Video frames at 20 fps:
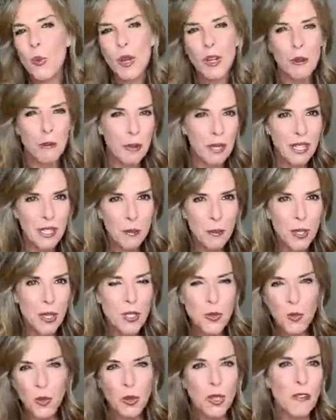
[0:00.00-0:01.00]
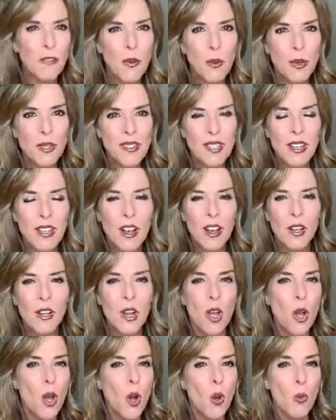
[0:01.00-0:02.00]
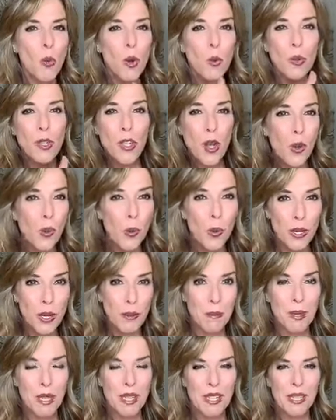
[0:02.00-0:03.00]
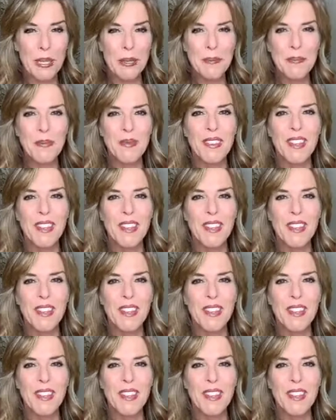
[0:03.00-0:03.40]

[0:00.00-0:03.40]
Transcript: want to be because we're only focusing on where we don't want to be.